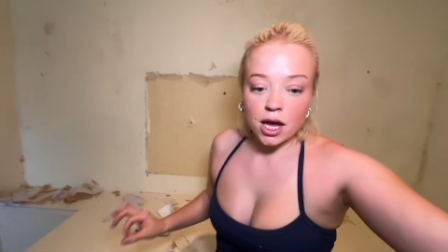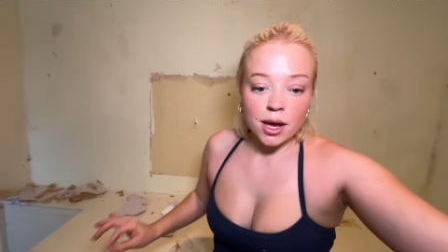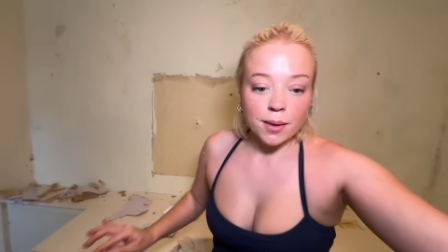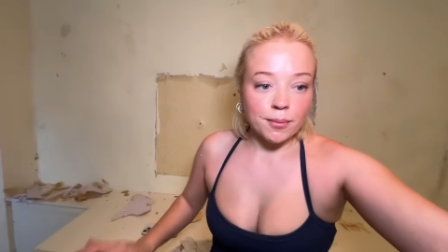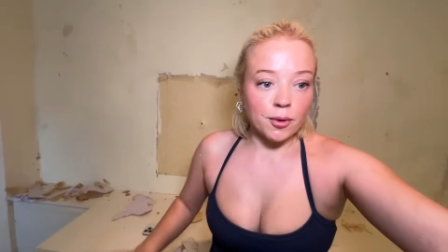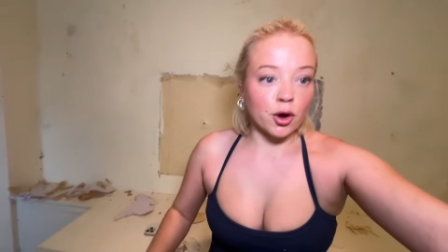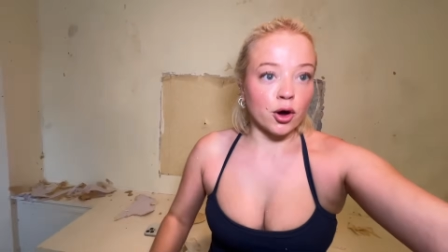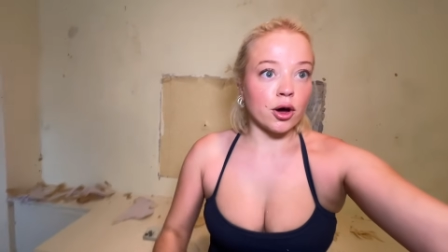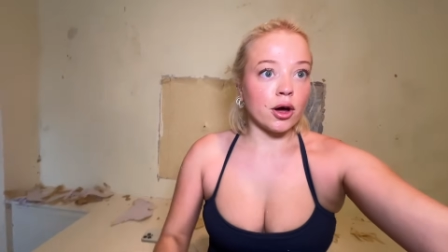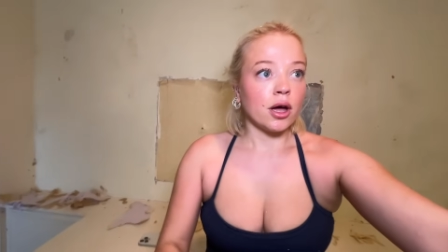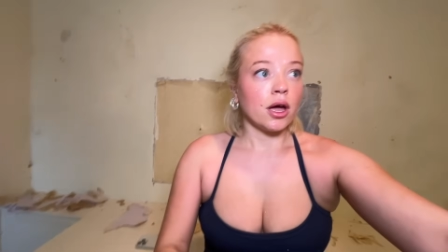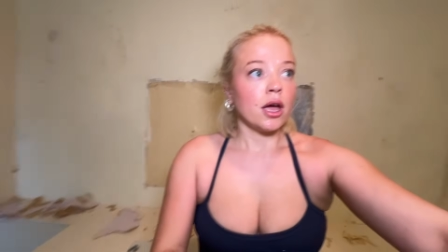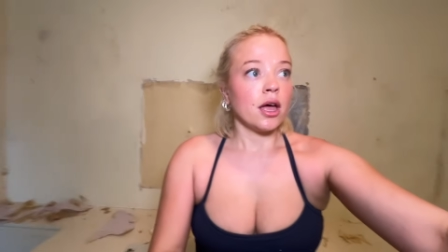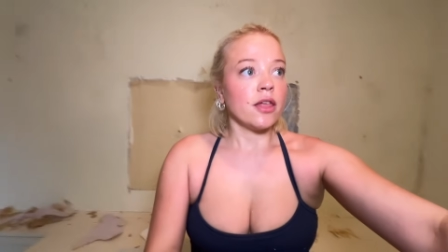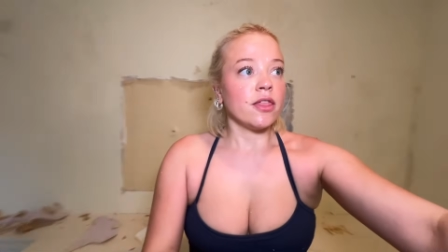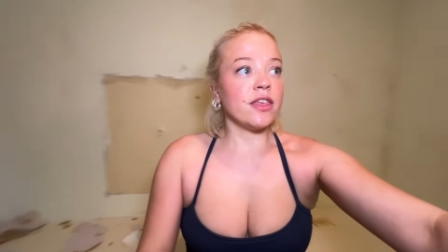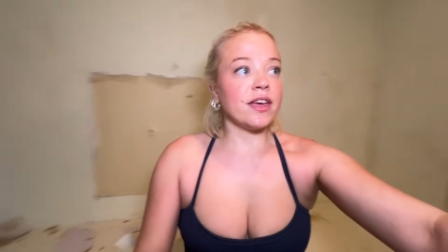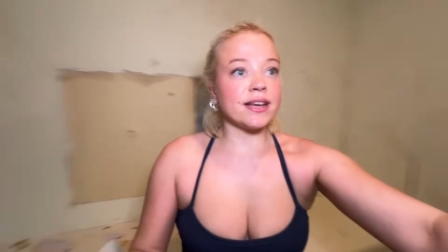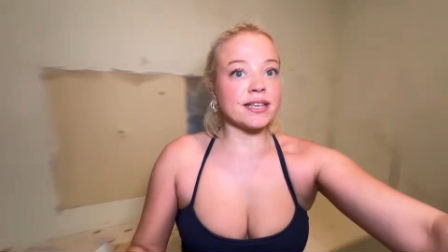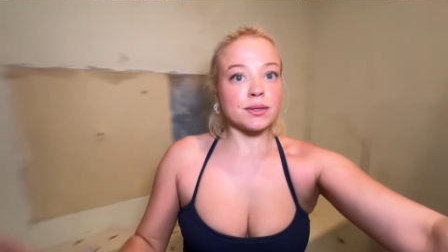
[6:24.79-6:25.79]
But
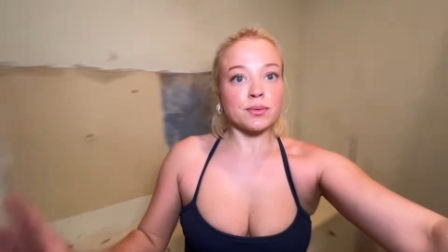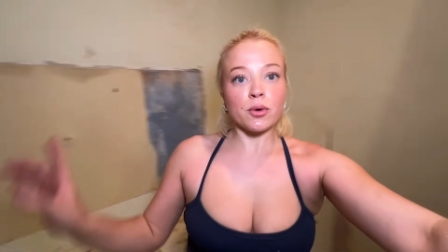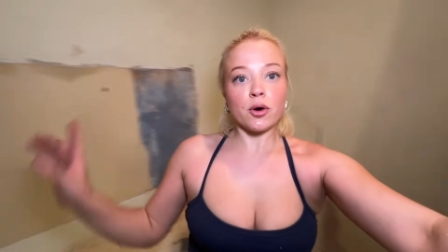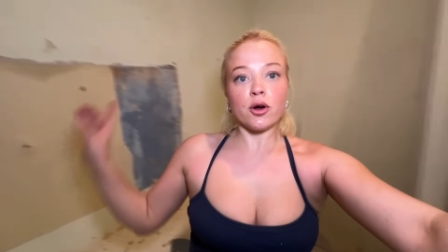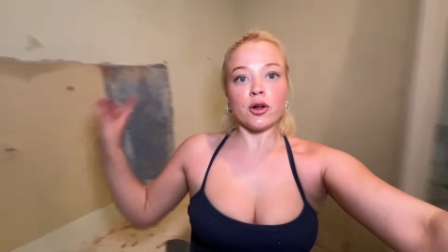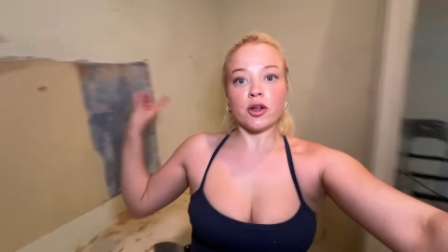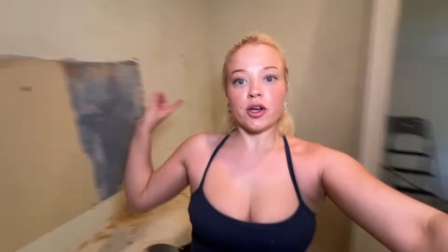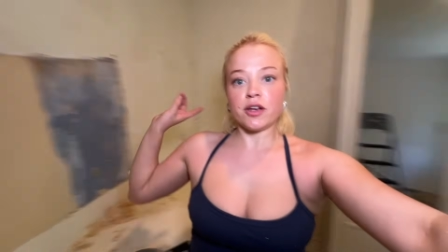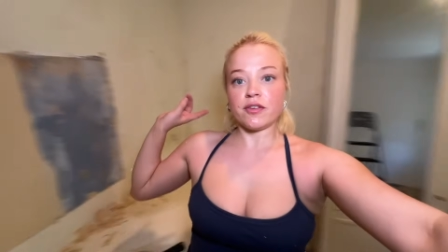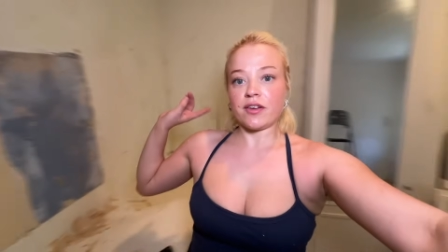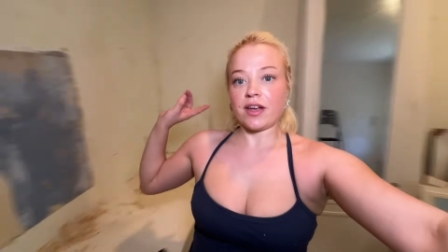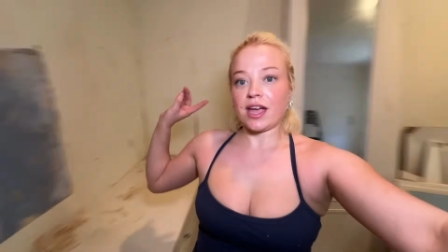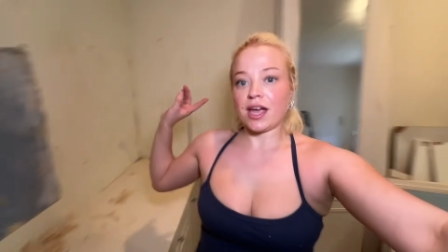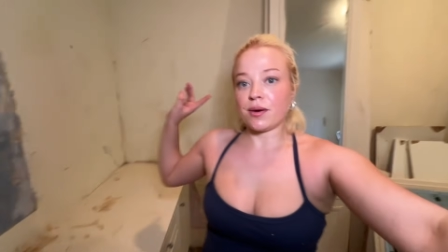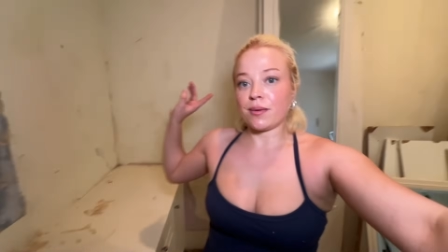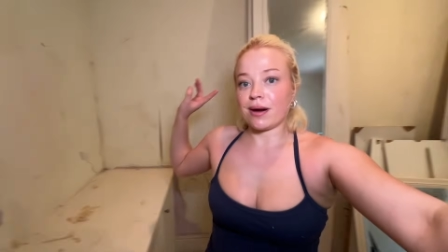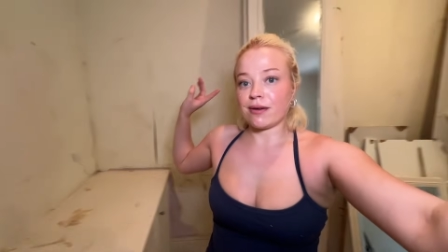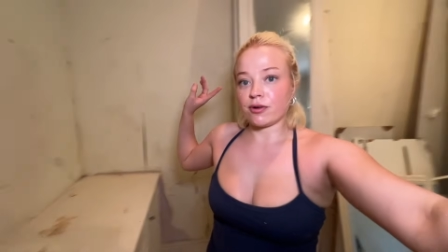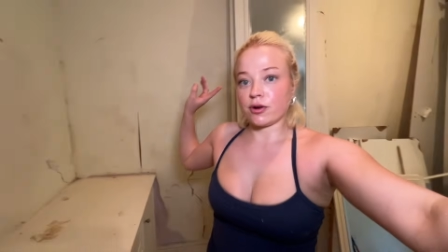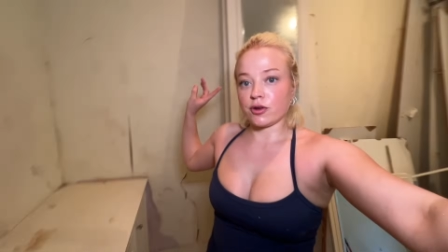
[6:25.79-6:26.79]
this wall over here
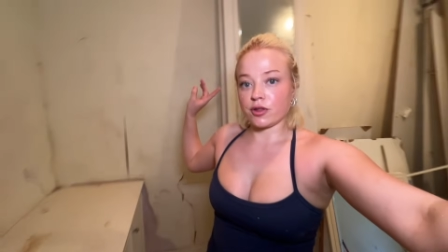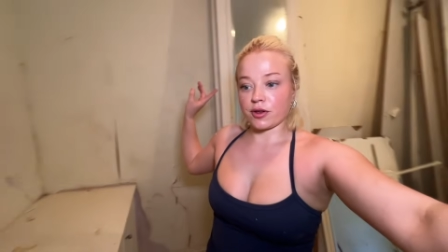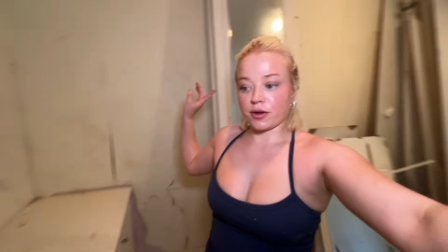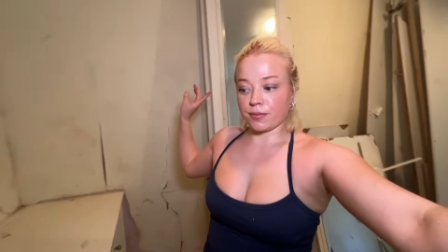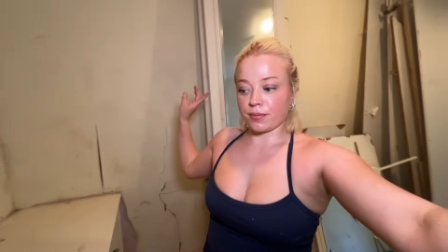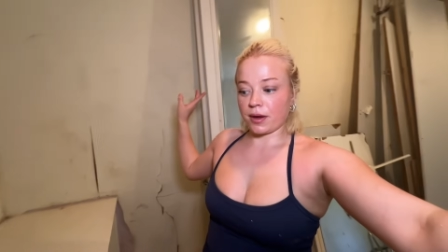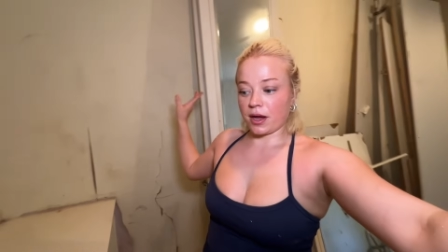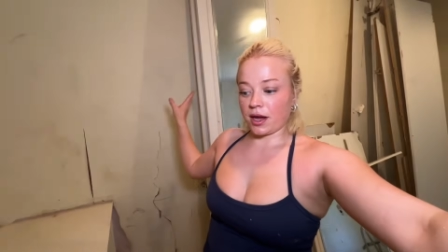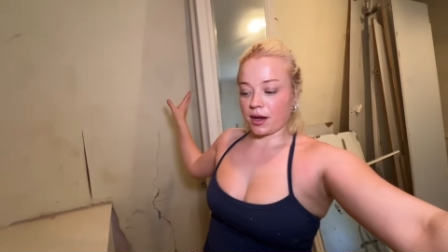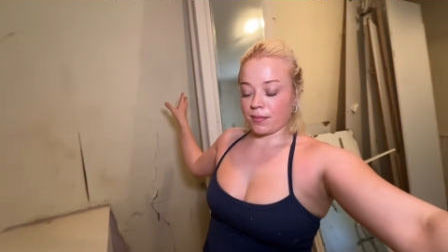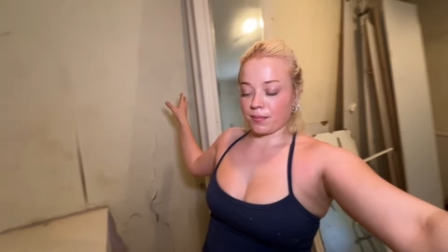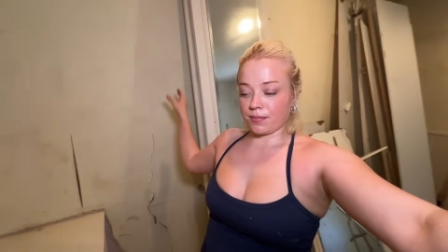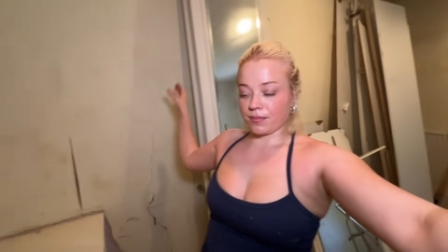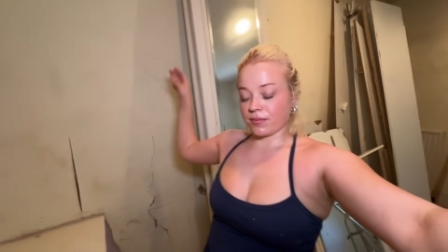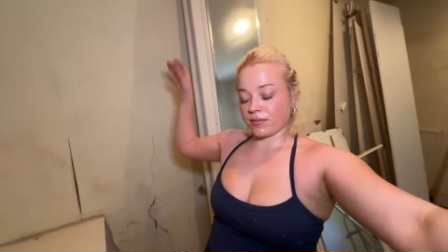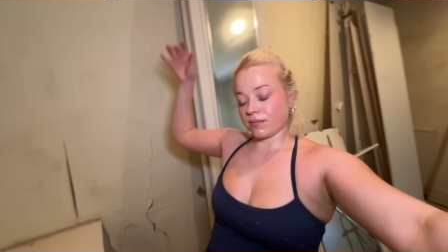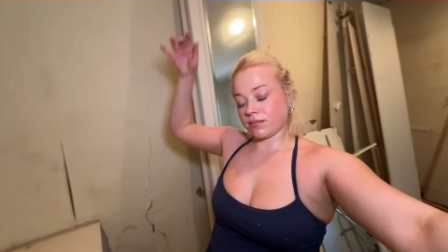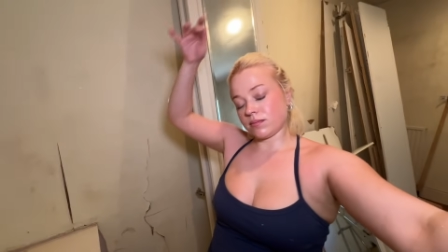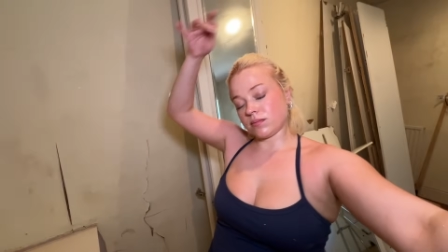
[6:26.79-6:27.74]
where all the